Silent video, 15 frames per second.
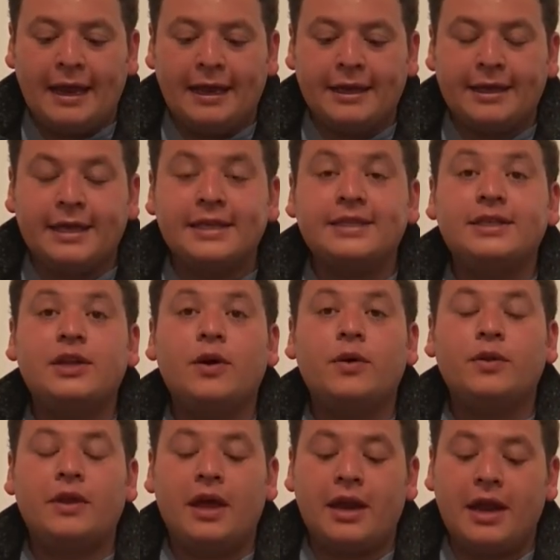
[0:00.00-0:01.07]
Just know
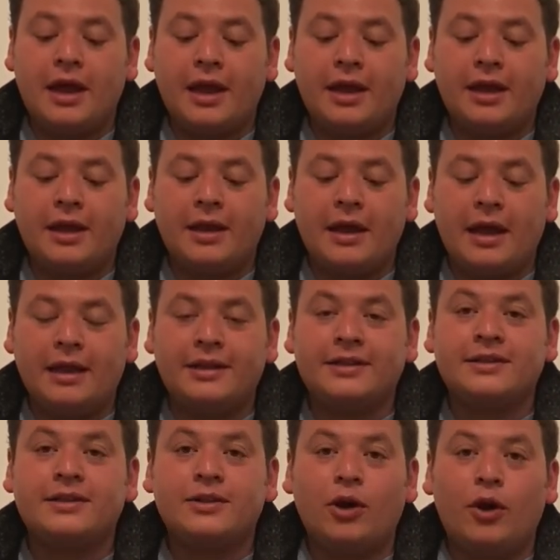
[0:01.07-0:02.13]
that I
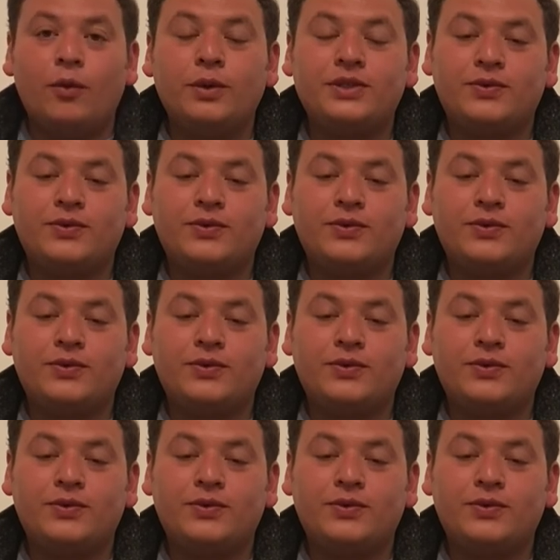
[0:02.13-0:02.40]
always